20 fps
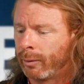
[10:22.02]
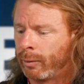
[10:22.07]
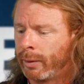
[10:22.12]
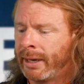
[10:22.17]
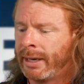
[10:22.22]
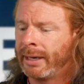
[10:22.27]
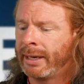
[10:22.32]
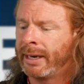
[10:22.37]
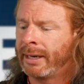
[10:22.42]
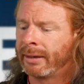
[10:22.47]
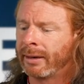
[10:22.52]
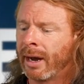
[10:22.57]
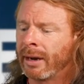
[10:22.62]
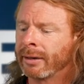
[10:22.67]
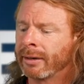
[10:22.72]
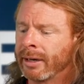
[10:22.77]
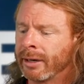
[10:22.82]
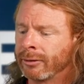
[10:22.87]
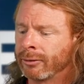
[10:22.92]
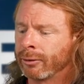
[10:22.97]
we need
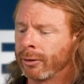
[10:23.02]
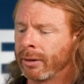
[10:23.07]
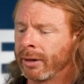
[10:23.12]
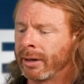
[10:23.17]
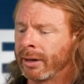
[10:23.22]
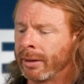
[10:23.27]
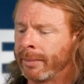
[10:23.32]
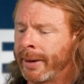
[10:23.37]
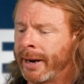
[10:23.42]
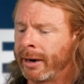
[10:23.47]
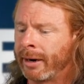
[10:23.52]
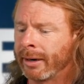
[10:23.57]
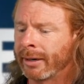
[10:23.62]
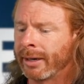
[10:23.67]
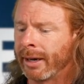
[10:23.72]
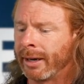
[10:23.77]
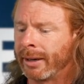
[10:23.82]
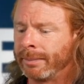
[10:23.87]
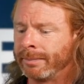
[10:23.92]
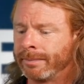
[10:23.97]
gun control in
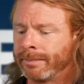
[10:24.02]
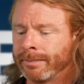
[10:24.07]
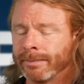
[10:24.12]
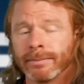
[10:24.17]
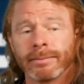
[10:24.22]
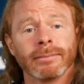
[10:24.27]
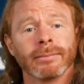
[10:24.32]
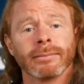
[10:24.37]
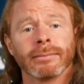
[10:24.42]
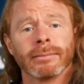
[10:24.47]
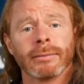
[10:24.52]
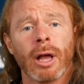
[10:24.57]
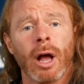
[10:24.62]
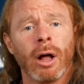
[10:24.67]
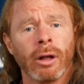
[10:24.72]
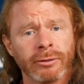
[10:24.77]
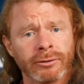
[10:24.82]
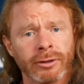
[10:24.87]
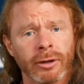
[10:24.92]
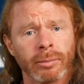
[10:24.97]
America.
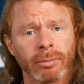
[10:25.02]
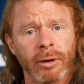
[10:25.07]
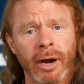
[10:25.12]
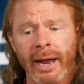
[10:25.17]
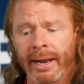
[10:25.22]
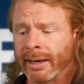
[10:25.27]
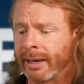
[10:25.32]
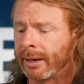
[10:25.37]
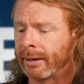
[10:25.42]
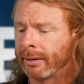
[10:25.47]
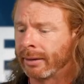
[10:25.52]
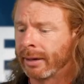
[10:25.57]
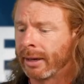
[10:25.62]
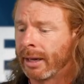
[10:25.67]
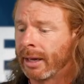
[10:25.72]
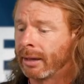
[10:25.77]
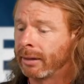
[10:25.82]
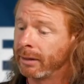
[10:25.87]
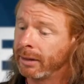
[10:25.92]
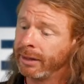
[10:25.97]
Also, Brandon,
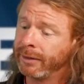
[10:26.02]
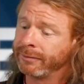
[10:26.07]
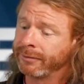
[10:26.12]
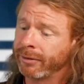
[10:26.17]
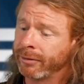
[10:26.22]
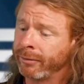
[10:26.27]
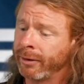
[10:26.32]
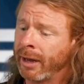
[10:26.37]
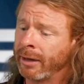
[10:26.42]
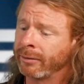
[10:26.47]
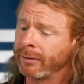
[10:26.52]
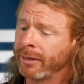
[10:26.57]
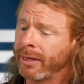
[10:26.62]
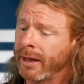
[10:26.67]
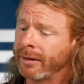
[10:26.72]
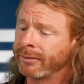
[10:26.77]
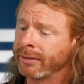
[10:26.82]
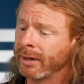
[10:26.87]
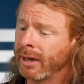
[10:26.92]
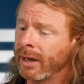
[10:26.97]
leaves
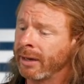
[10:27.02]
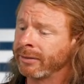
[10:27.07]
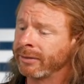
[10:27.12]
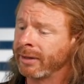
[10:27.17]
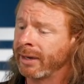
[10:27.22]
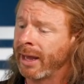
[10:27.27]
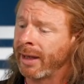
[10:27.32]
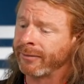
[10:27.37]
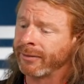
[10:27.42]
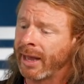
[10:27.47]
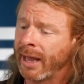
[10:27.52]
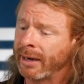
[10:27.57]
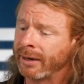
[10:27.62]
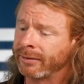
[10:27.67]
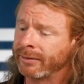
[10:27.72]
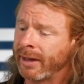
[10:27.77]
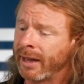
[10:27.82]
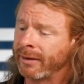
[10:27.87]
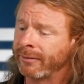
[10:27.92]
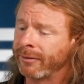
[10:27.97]
300,000 guns in
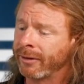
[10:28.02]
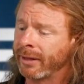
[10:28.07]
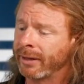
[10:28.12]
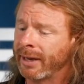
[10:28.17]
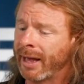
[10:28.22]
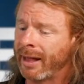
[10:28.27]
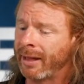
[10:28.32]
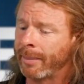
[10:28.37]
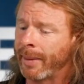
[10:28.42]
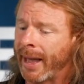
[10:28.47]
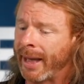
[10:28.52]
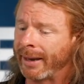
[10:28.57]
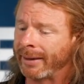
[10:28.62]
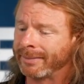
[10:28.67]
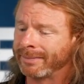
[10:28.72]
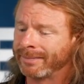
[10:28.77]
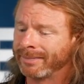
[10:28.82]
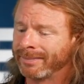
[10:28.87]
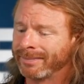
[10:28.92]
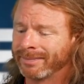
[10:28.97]
Afghanistan for the
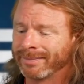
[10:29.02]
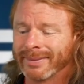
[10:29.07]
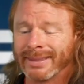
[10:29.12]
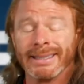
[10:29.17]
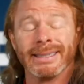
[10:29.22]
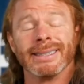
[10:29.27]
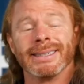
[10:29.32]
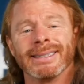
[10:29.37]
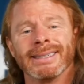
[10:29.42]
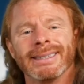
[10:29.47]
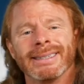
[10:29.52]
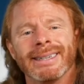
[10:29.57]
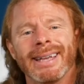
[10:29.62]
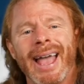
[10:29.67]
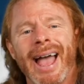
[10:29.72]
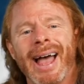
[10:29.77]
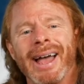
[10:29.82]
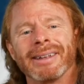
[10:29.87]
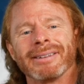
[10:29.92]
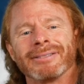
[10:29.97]
Taliban.
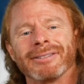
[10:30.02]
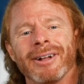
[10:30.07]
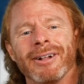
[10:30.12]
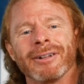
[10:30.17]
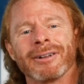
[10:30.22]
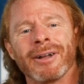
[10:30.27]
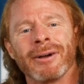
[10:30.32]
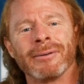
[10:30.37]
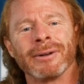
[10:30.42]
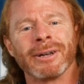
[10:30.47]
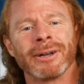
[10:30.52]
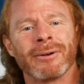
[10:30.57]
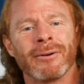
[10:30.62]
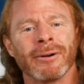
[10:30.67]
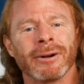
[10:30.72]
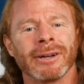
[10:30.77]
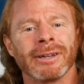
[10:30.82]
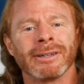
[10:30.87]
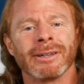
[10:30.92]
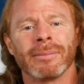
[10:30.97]
Yeah, it's all going
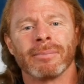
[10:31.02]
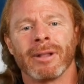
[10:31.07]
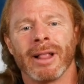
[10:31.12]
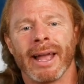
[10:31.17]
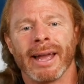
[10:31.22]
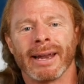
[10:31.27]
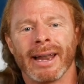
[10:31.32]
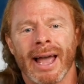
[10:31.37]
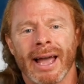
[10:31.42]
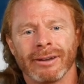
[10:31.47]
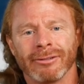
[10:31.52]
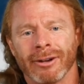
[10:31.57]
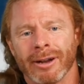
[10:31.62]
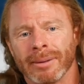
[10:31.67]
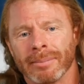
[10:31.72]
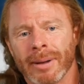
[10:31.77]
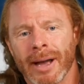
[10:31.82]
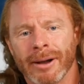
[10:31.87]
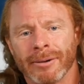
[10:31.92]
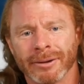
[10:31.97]
according to plan,
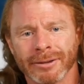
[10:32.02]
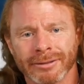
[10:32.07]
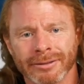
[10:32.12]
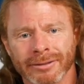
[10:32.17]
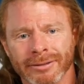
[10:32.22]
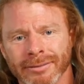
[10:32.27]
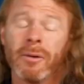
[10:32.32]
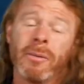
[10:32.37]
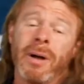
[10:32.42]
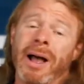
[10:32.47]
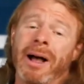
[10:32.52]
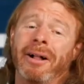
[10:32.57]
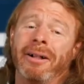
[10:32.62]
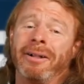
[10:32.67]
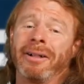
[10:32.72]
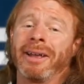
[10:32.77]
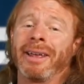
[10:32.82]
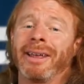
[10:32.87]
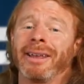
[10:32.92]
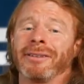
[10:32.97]
Hydron Powers.
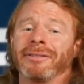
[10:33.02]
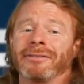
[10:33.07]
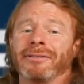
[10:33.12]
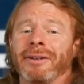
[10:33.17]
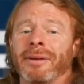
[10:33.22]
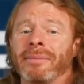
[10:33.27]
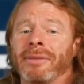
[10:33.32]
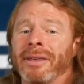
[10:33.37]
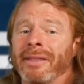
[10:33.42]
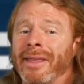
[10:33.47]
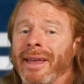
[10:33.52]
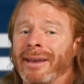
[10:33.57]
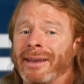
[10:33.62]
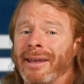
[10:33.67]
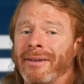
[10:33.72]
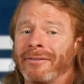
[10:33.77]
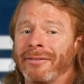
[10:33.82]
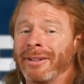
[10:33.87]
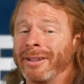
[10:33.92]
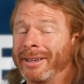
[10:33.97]
Well, and something that
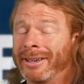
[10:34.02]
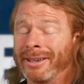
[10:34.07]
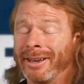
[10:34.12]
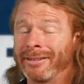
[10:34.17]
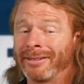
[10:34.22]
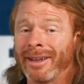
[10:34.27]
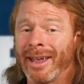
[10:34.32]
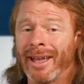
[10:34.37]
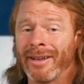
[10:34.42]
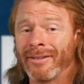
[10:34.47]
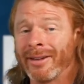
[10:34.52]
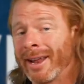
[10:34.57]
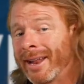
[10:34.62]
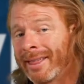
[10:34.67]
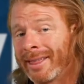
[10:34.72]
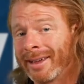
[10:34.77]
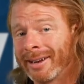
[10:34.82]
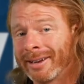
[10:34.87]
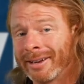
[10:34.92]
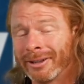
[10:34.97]
definitely doesn't have
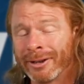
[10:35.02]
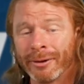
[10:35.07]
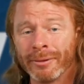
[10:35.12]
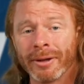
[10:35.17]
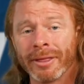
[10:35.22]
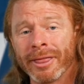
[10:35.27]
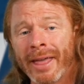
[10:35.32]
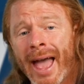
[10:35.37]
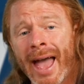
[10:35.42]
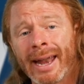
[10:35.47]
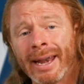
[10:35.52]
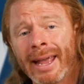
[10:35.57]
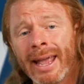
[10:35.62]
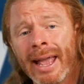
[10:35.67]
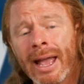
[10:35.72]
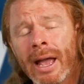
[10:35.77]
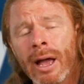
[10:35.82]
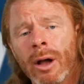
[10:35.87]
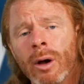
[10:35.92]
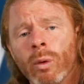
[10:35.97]
anything to do with that,
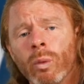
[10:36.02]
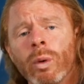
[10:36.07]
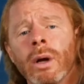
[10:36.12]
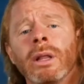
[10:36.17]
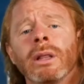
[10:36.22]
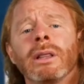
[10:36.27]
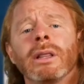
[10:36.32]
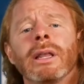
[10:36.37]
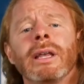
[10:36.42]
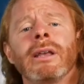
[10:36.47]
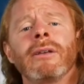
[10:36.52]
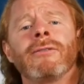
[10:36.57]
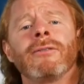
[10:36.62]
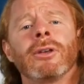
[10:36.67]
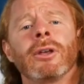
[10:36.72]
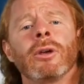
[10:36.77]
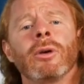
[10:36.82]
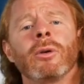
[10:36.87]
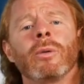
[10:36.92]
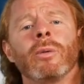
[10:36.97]
we'll leave
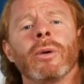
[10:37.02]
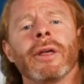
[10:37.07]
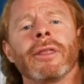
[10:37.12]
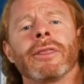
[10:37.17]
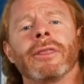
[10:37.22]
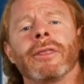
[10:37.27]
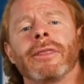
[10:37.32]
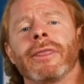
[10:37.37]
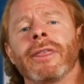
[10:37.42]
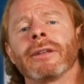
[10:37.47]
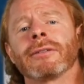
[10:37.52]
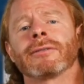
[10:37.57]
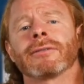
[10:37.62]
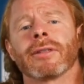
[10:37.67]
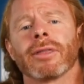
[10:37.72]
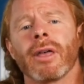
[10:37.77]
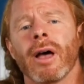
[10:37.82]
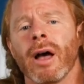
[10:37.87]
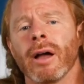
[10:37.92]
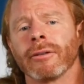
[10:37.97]
you with
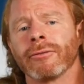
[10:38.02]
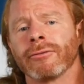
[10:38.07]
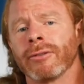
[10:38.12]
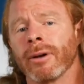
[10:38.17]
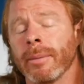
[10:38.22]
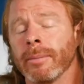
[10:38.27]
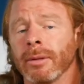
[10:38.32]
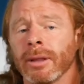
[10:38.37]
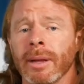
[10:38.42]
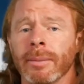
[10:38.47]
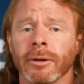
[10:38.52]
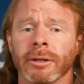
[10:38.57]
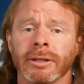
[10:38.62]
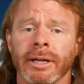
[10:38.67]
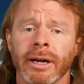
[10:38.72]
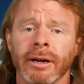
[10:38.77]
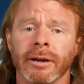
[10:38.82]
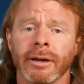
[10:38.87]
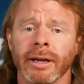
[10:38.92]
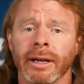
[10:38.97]
this thought from
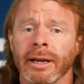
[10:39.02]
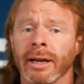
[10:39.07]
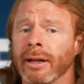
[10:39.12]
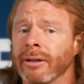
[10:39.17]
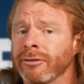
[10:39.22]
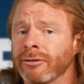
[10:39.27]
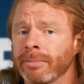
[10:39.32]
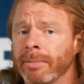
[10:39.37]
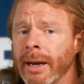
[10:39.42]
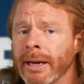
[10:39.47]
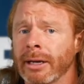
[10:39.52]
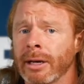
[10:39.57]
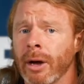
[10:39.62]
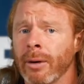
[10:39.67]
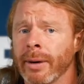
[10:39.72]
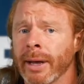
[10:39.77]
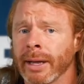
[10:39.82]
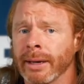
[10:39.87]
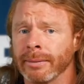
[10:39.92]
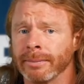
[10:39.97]
libertarian Spike
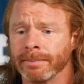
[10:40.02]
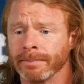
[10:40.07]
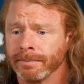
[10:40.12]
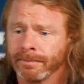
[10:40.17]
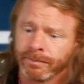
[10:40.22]
Cohen.